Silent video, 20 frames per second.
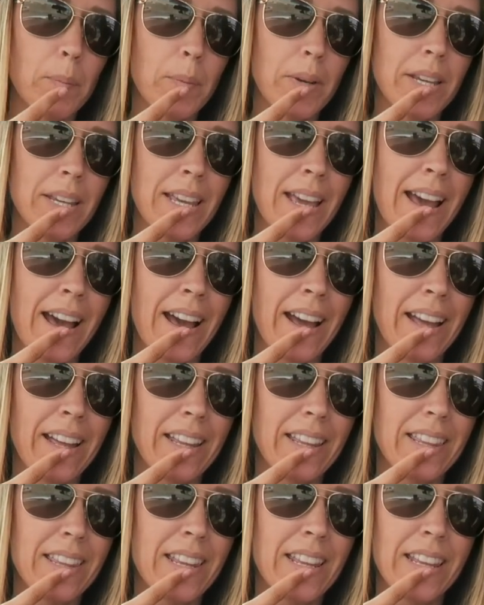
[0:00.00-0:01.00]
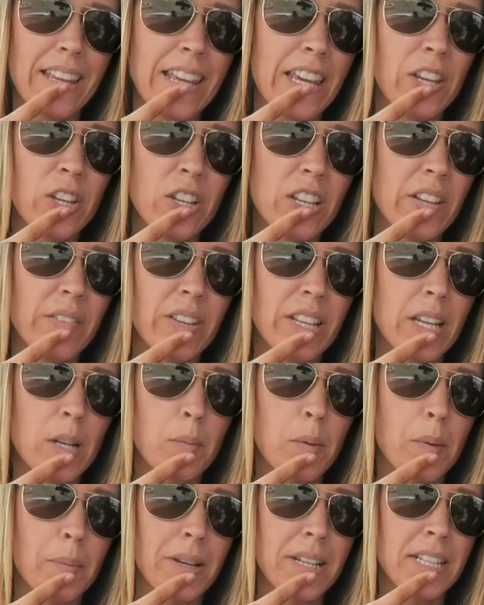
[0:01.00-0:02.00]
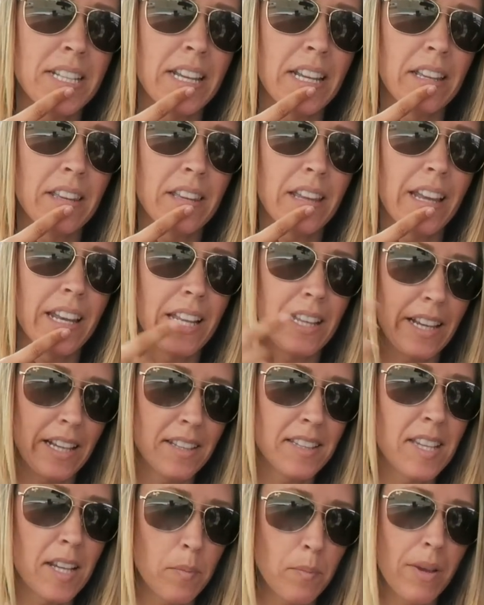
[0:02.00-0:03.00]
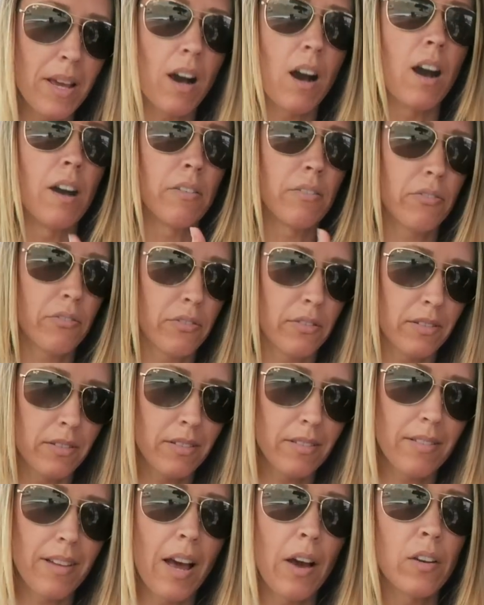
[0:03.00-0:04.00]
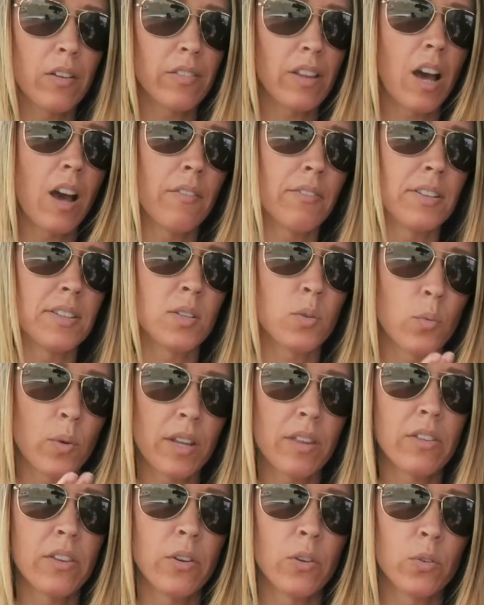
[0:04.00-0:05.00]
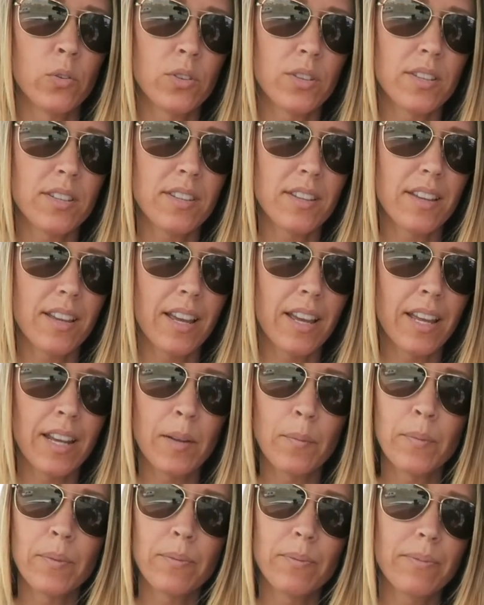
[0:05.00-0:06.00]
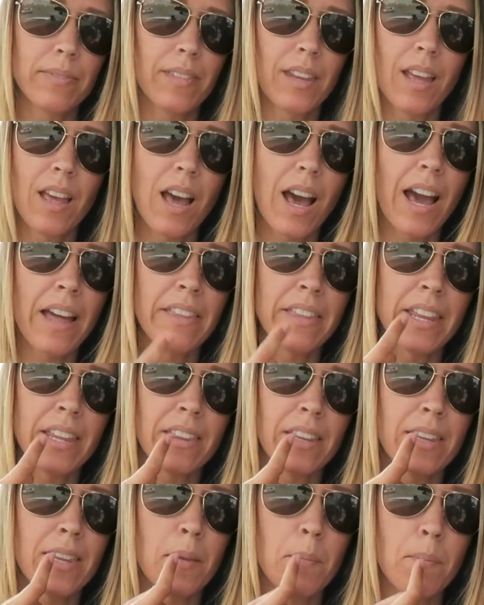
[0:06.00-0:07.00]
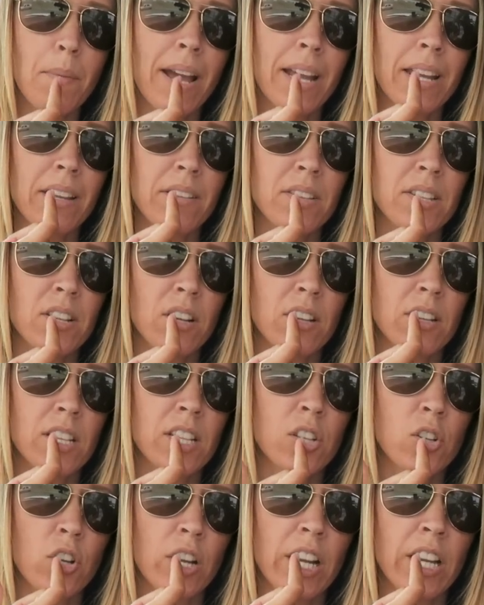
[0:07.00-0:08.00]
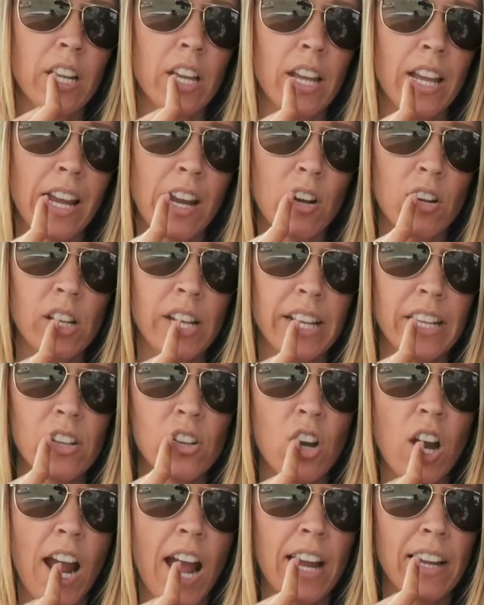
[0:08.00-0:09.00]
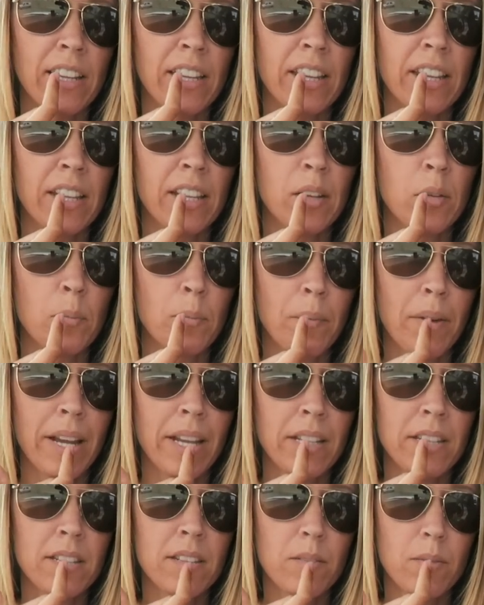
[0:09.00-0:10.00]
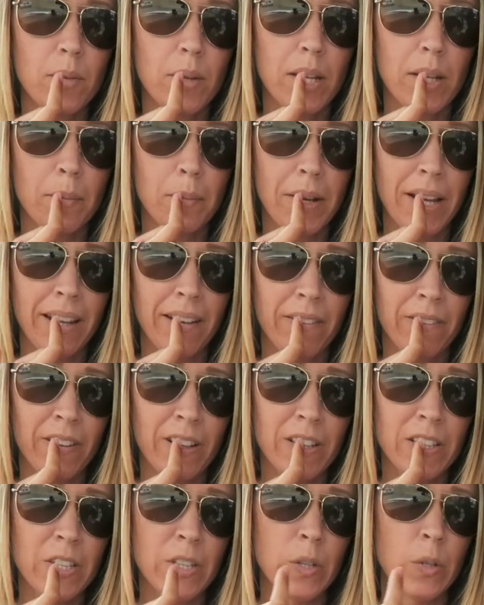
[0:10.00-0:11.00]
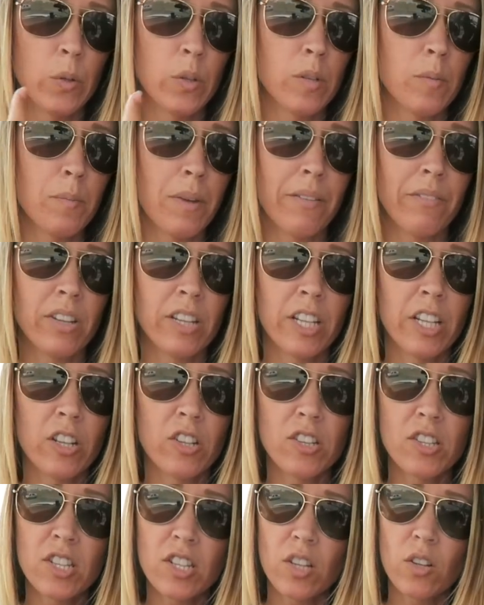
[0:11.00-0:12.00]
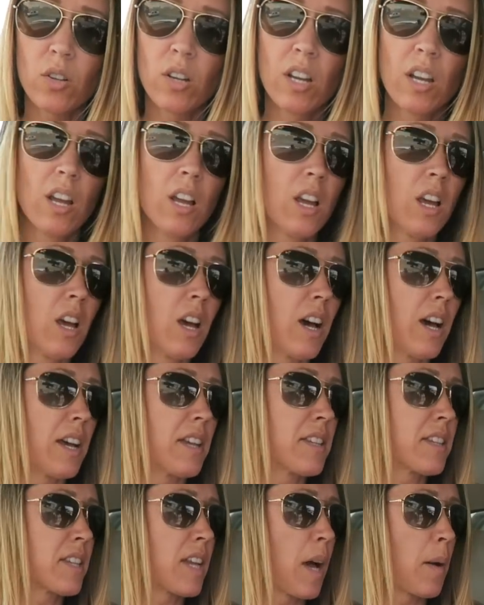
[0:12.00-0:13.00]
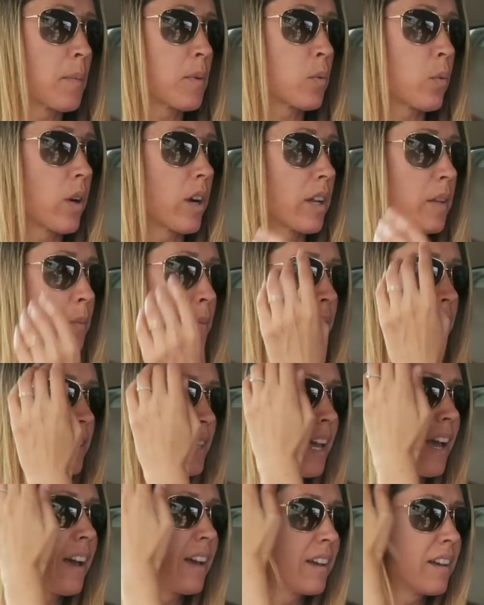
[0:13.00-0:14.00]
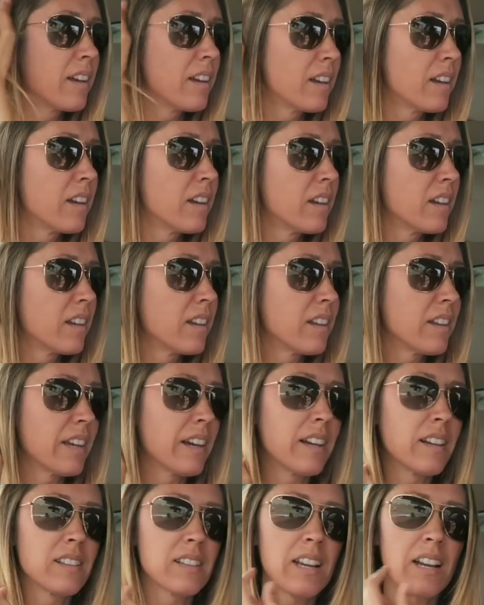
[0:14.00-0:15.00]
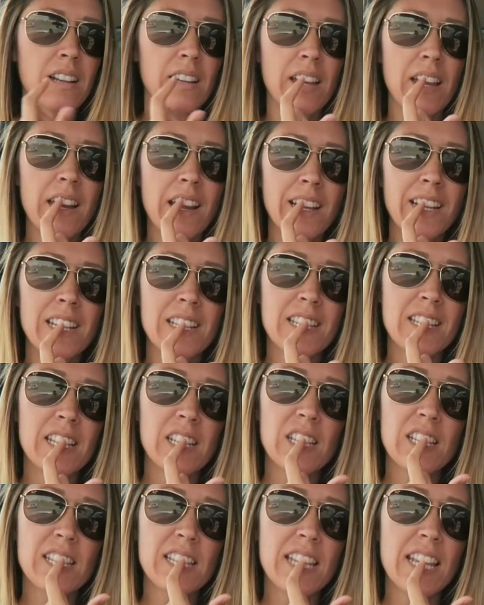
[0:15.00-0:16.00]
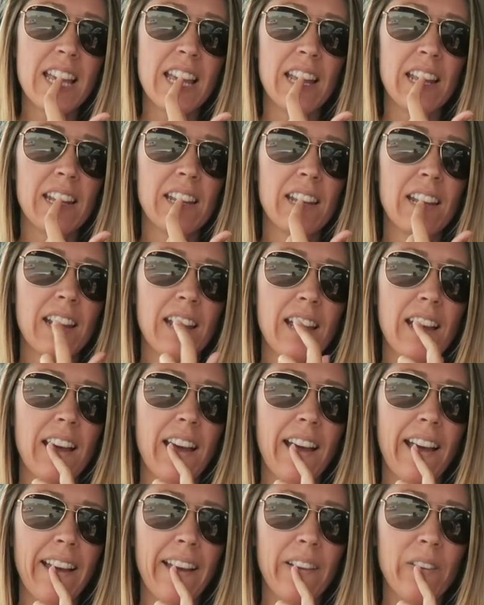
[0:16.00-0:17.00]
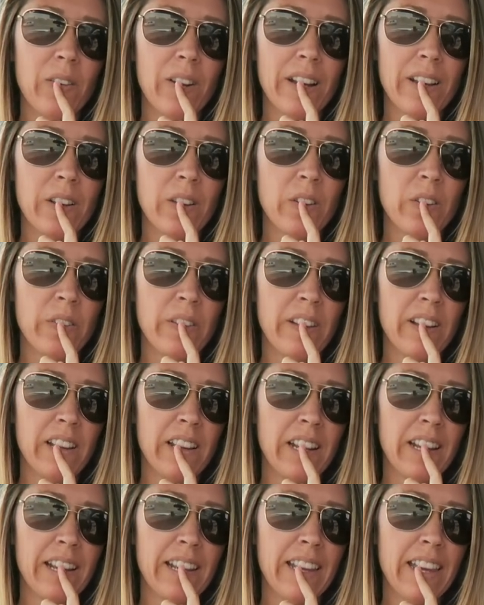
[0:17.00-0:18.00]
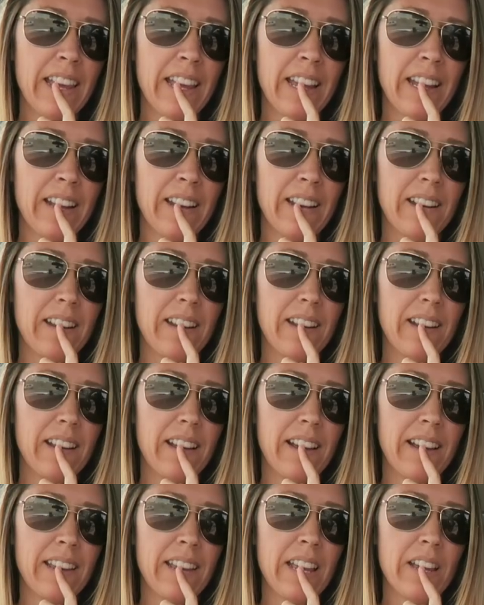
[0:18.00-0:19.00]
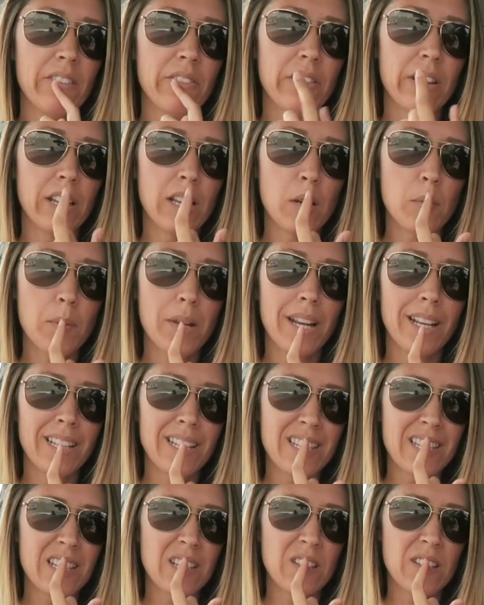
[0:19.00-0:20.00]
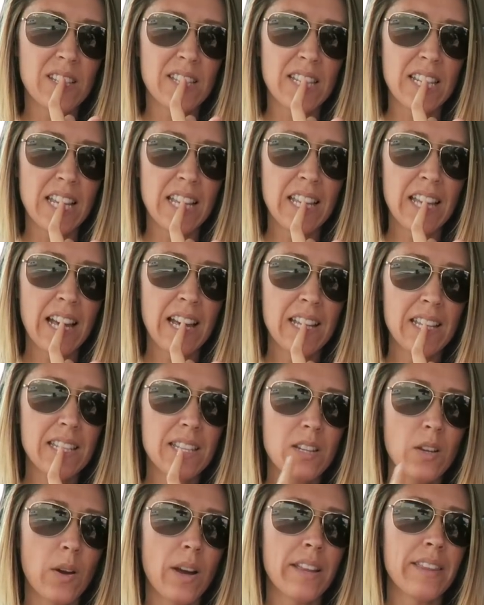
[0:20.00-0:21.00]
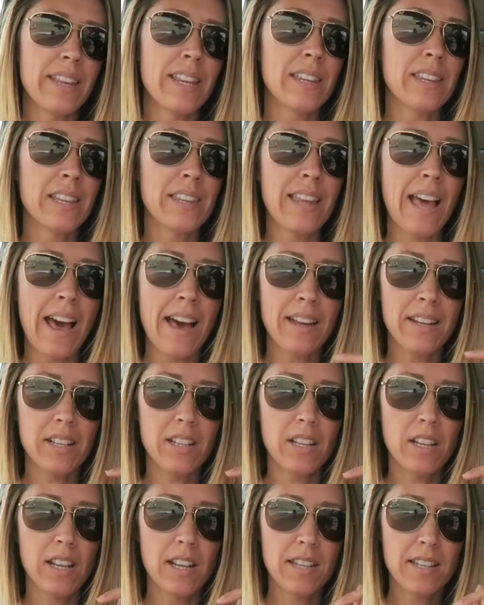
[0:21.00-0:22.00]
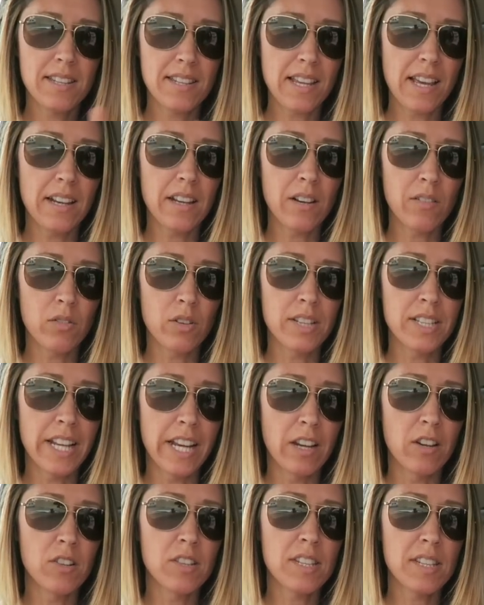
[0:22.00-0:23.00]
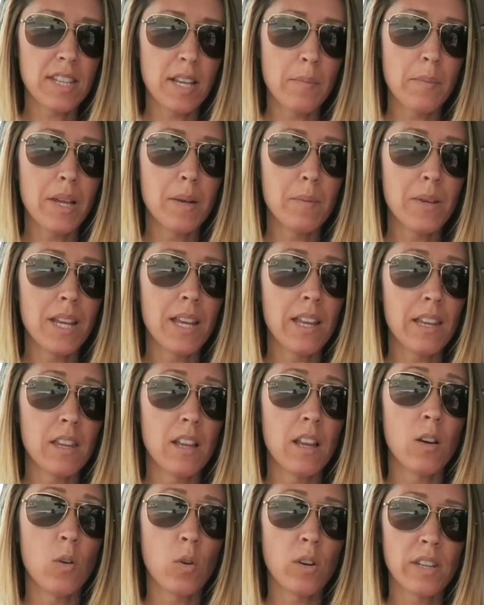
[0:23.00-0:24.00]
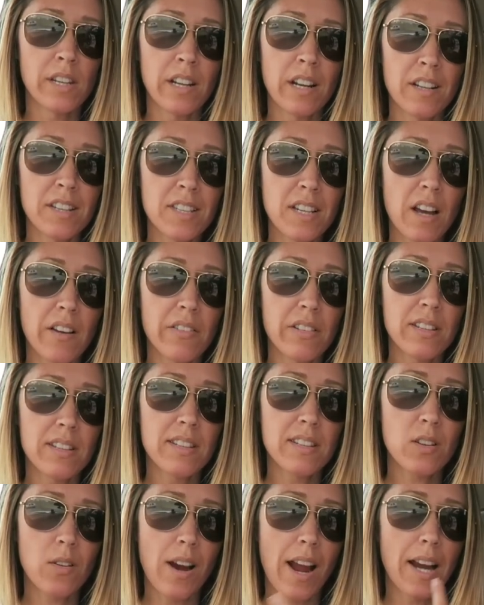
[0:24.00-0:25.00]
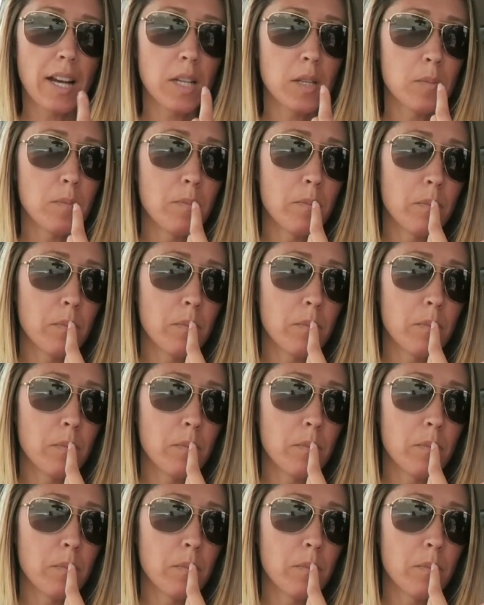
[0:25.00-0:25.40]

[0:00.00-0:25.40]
But yeah, he couldn't even get them on my teeth, and he like sent me off out of the office with those. And I think that they might have started to create a hairline crack in my front tooth and my veneer. So was that the one you had me feel, and it felt like there was like, yeah, exactly. And I can still see it. When I go to feel it, I can't feel it, but I can still see that. So I think that set of retainers that they made me in the orthodontist office cracked.